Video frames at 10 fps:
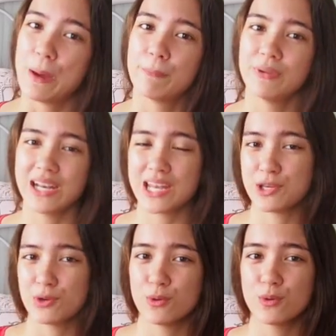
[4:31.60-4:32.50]
But
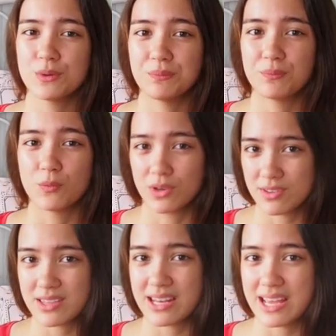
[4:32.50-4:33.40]
anywho, one
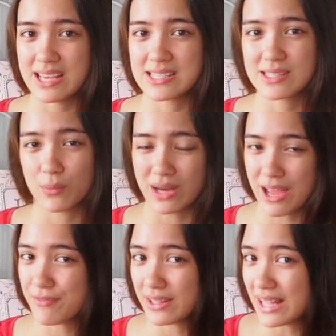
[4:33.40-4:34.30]
of the days when
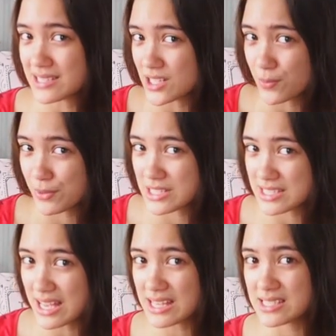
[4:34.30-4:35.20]
I felt like such a
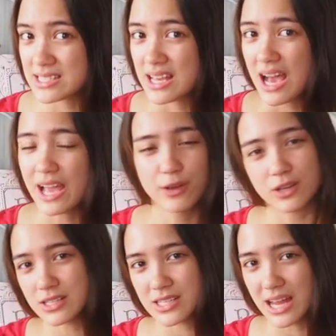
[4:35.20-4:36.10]
princess, I
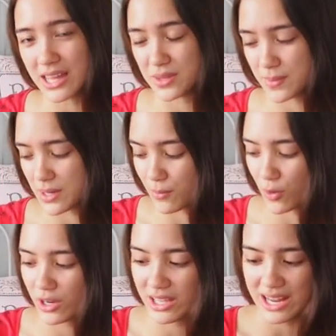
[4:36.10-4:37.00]
couldn't deny them anymore
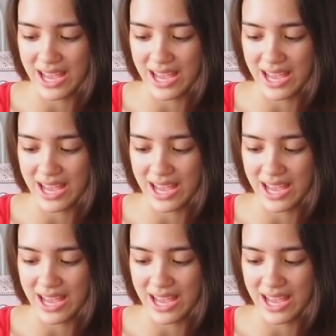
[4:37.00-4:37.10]
and I